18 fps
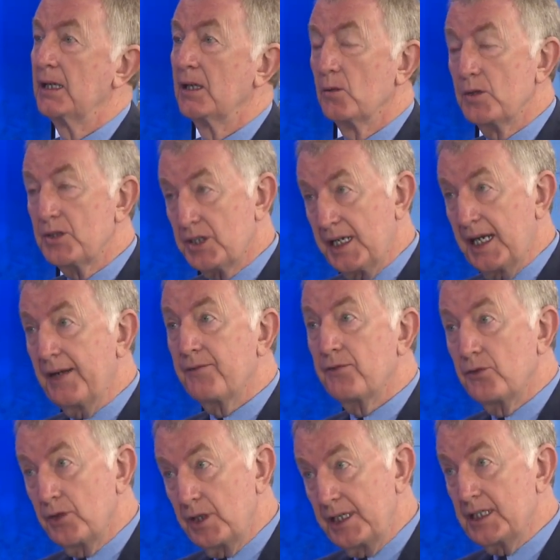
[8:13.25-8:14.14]
which gave
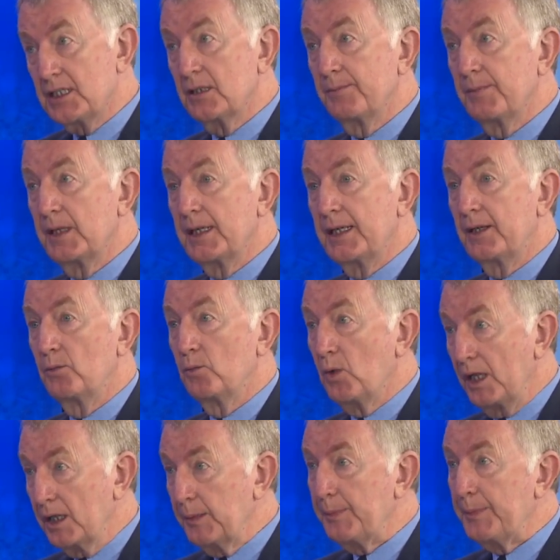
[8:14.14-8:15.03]
reasonably
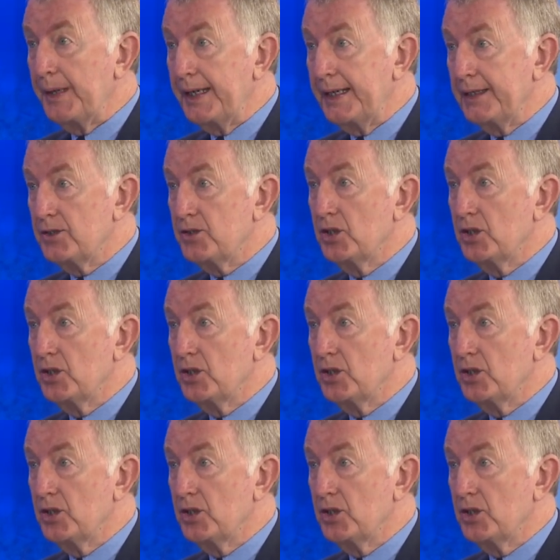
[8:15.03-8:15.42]
well-paid